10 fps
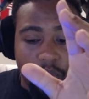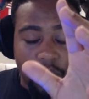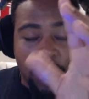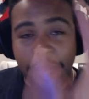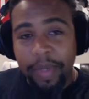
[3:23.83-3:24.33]

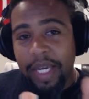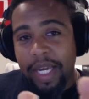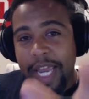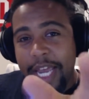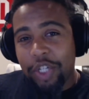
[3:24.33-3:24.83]

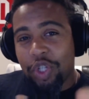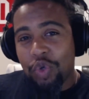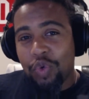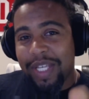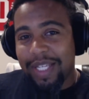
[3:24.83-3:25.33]
Coming
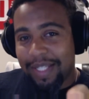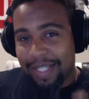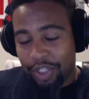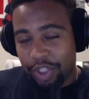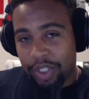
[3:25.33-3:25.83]
into this
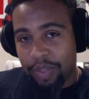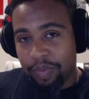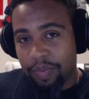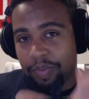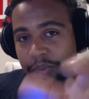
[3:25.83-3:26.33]
session,
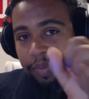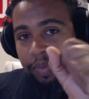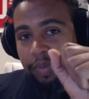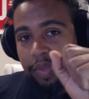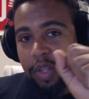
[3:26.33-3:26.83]

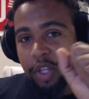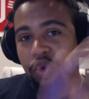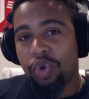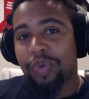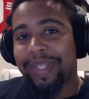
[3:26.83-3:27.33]
the
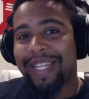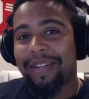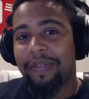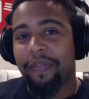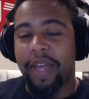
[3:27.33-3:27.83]
crew was
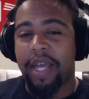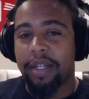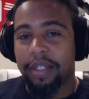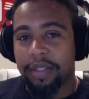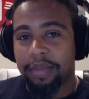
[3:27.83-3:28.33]
in
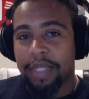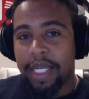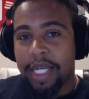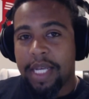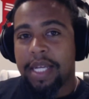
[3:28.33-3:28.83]
Phandalin,
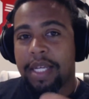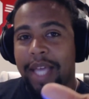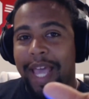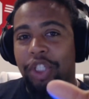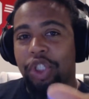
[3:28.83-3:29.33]

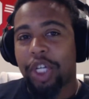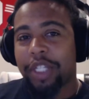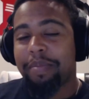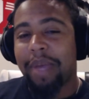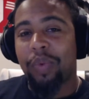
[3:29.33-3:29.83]
had
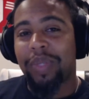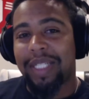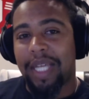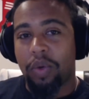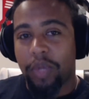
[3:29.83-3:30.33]
just met with the
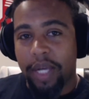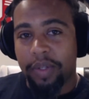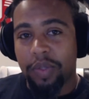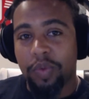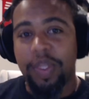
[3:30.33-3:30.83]
town
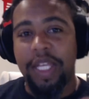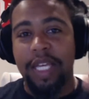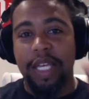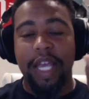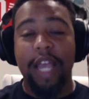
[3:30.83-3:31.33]
council,
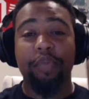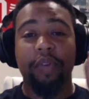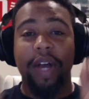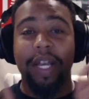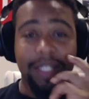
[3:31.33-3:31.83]
the
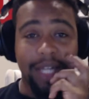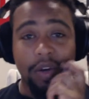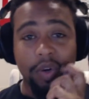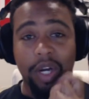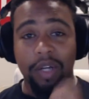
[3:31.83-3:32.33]
improvised
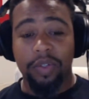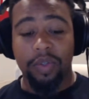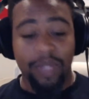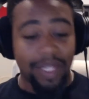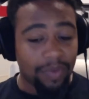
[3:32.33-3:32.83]
town
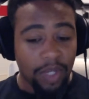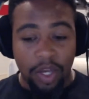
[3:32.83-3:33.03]
council that